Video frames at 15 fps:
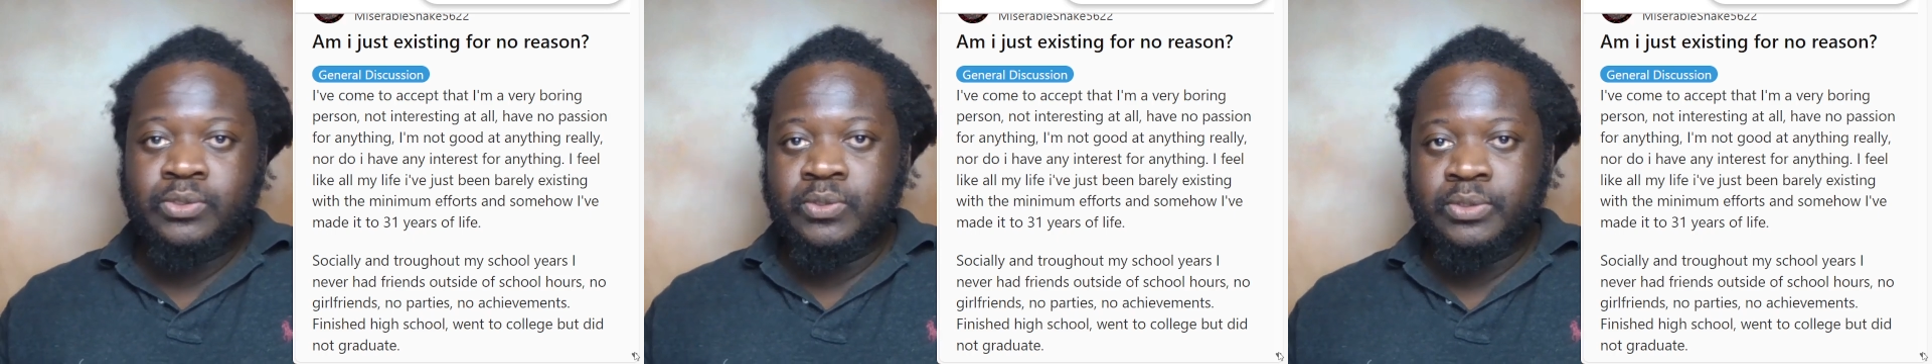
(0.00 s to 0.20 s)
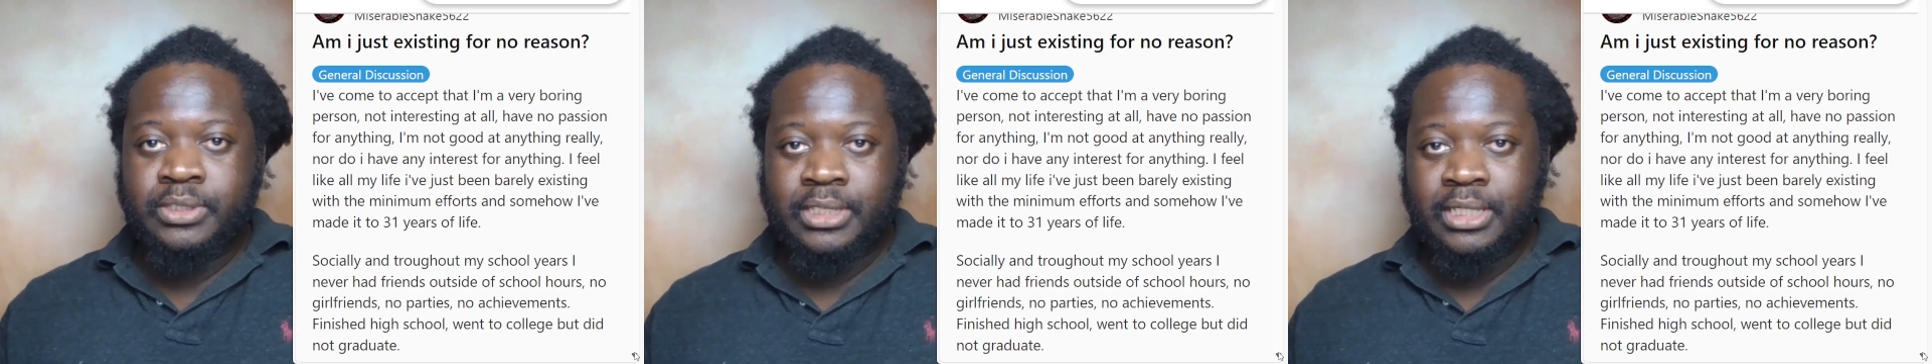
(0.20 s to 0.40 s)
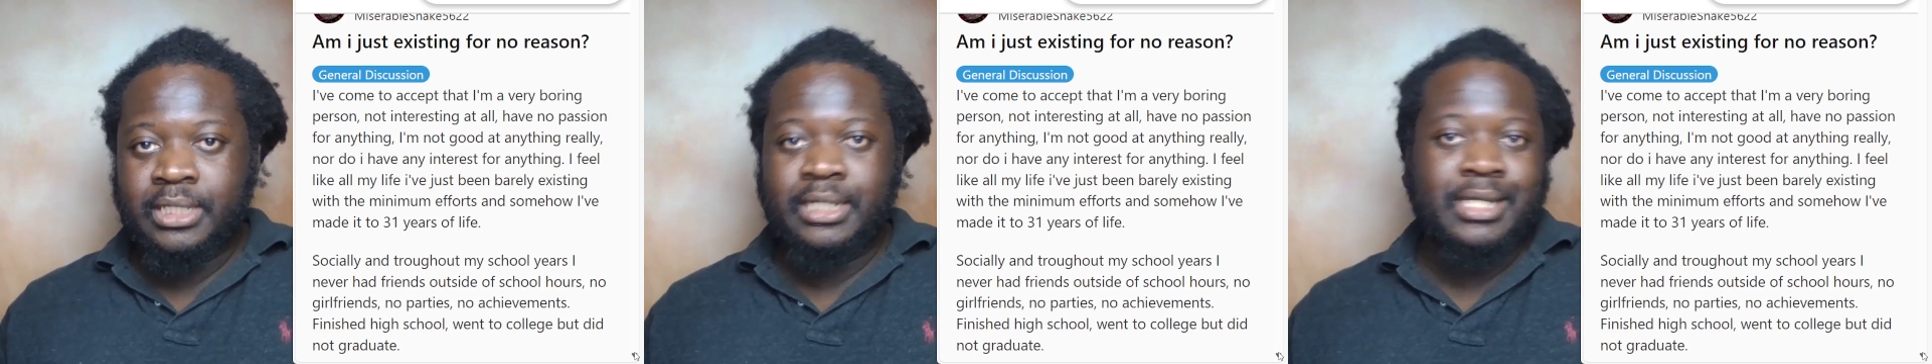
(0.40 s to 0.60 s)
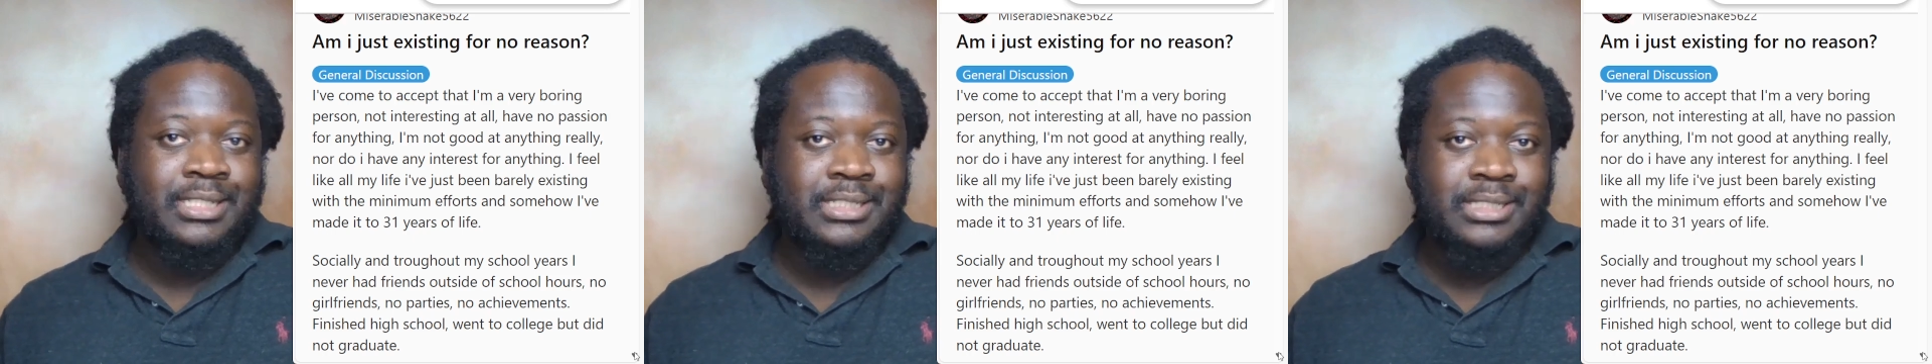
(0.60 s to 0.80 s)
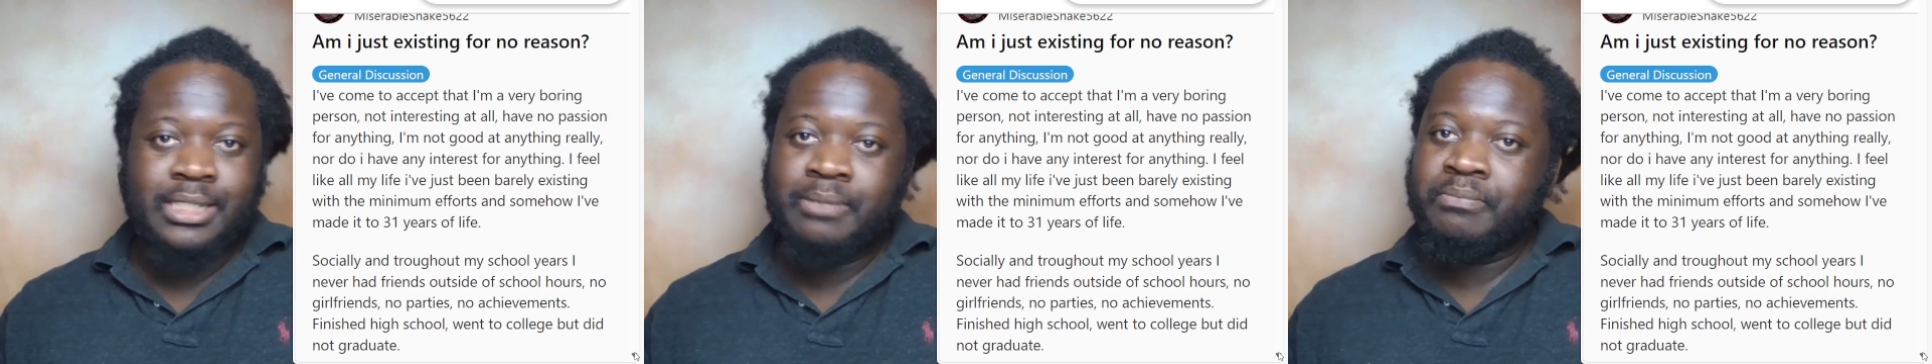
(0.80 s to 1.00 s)
to ten,
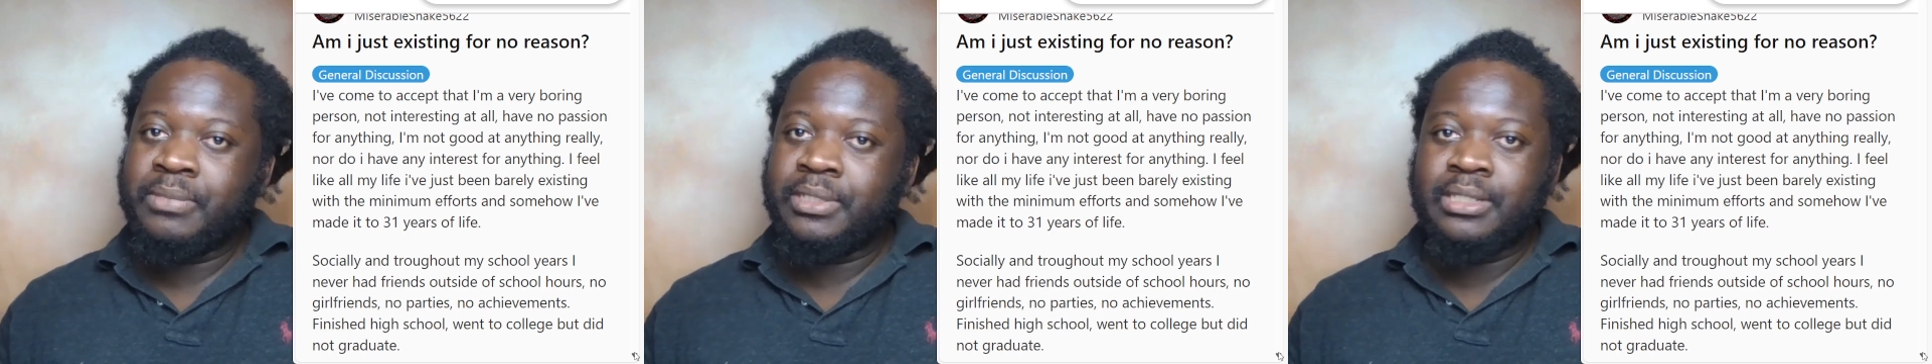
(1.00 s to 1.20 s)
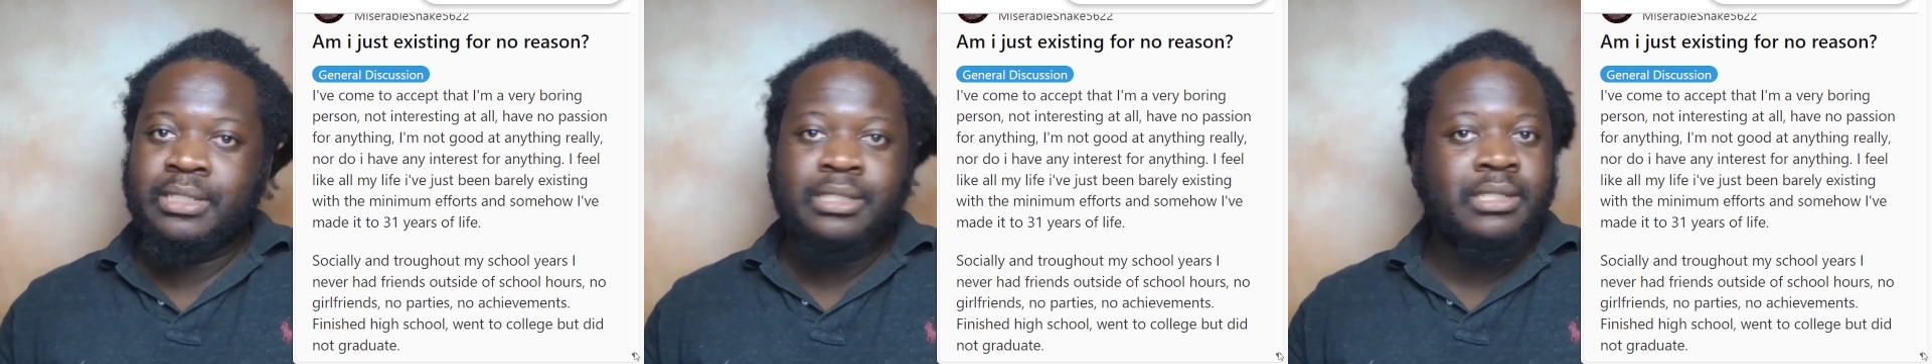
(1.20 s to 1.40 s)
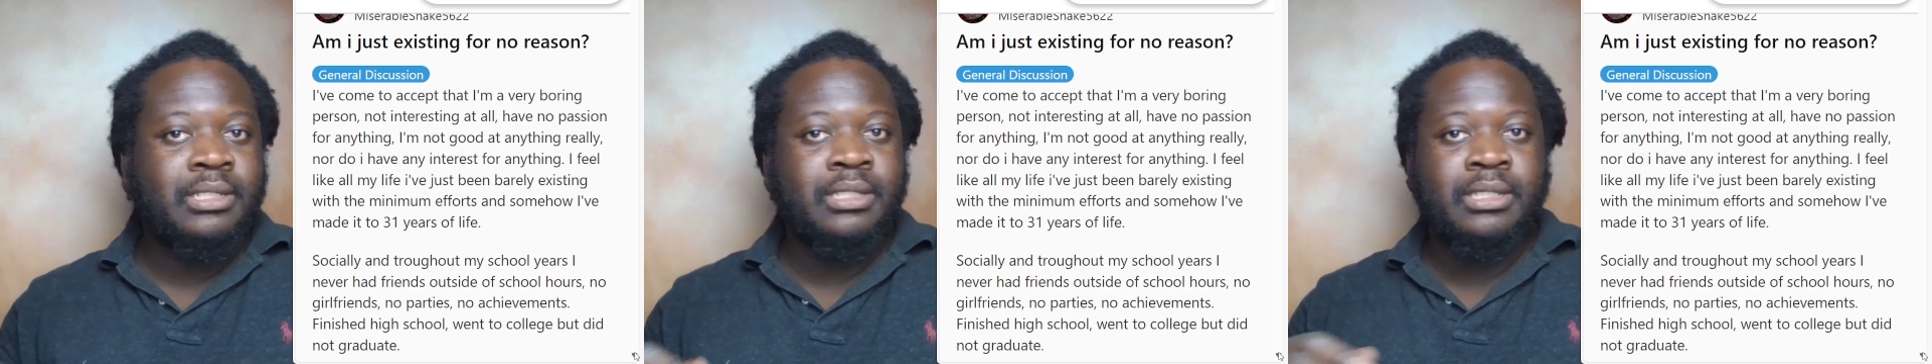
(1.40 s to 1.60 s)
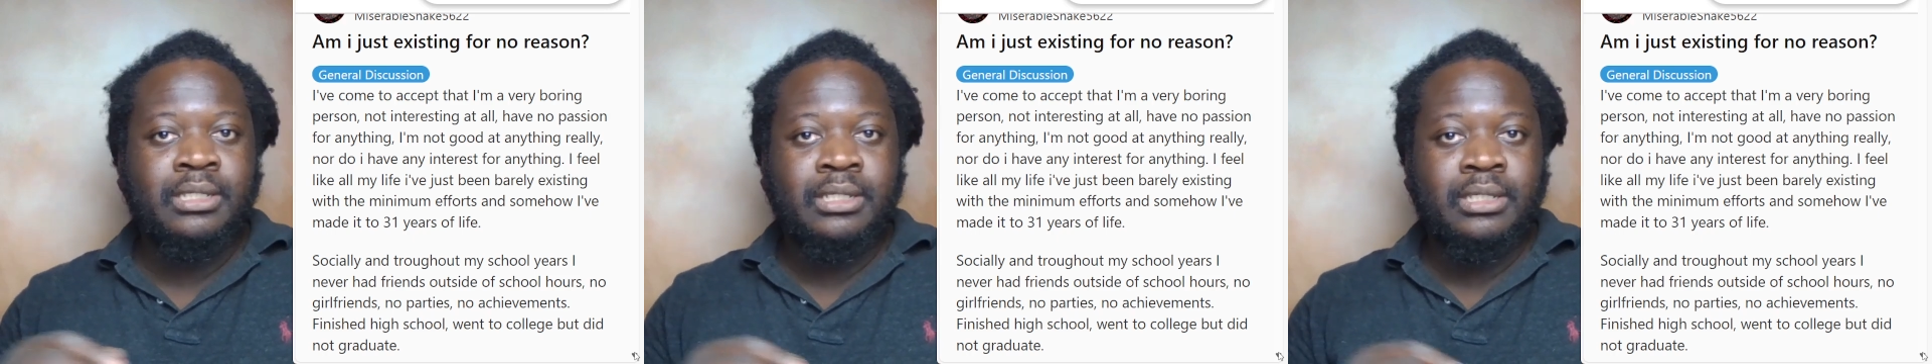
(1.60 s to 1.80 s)
as ten be